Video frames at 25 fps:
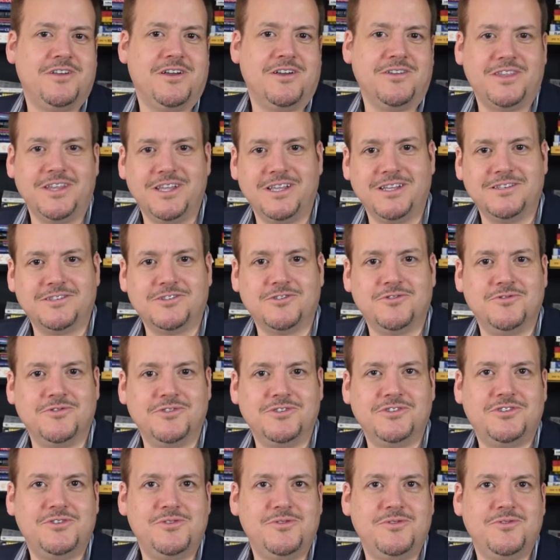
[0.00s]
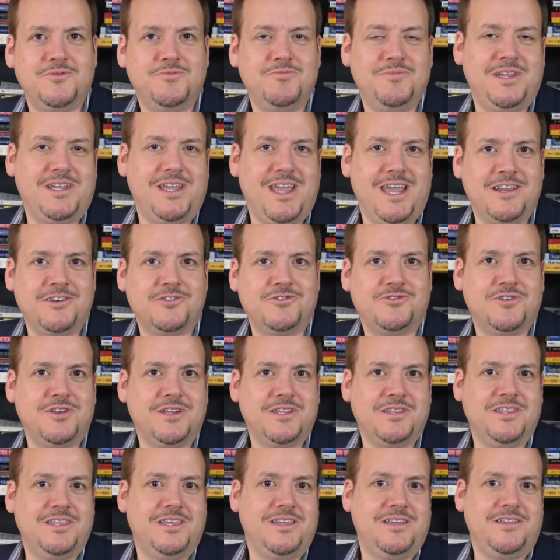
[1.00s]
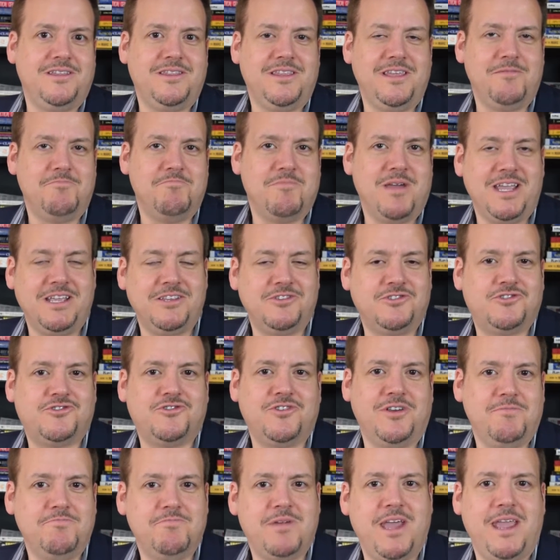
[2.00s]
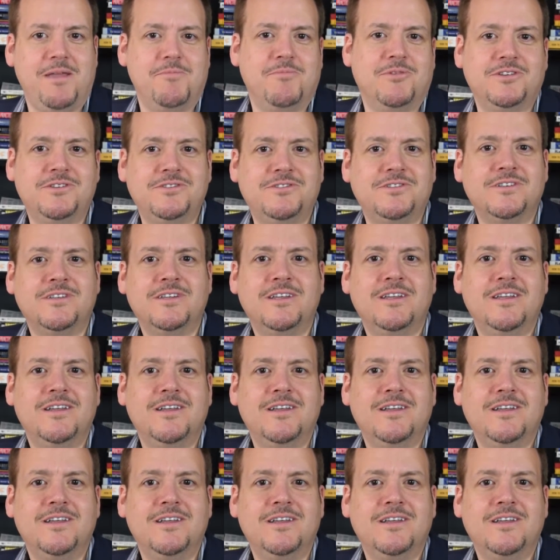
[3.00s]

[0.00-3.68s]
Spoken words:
I think it's going to be entering the mainstream payment.